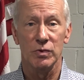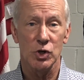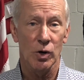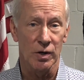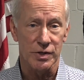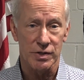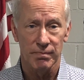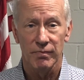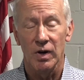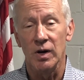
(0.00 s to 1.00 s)
church
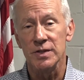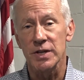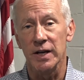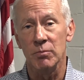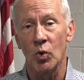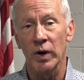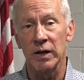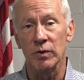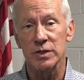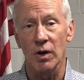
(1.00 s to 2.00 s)
on Sunday morning.